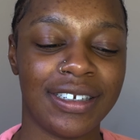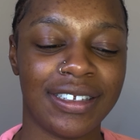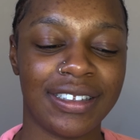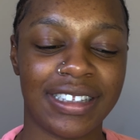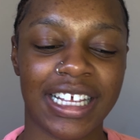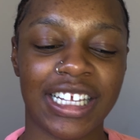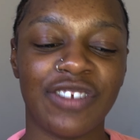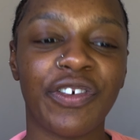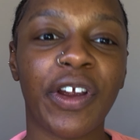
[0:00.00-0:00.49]

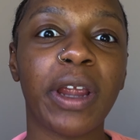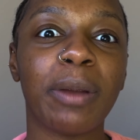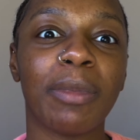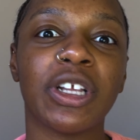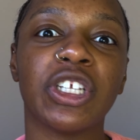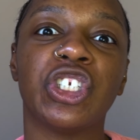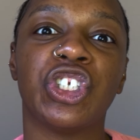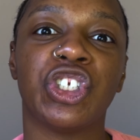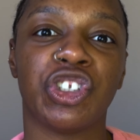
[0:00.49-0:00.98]
there's very
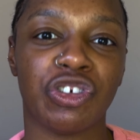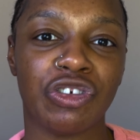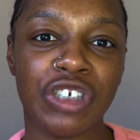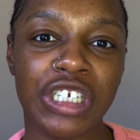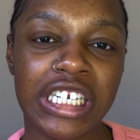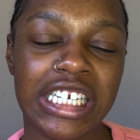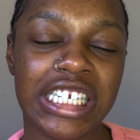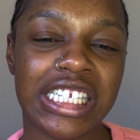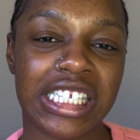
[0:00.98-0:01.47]
much
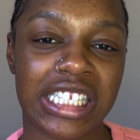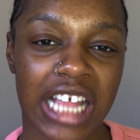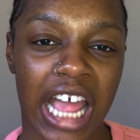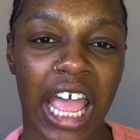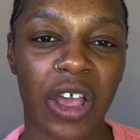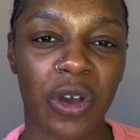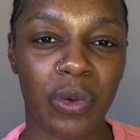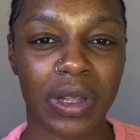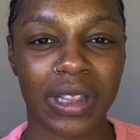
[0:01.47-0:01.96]
street
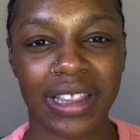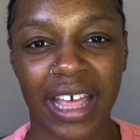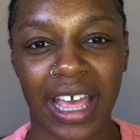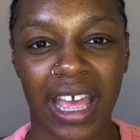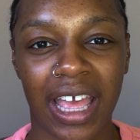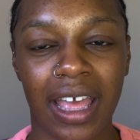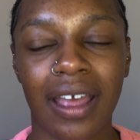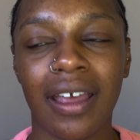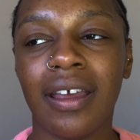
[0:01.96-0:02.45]
style in
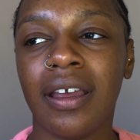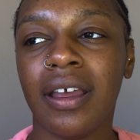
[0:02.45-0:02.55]
there.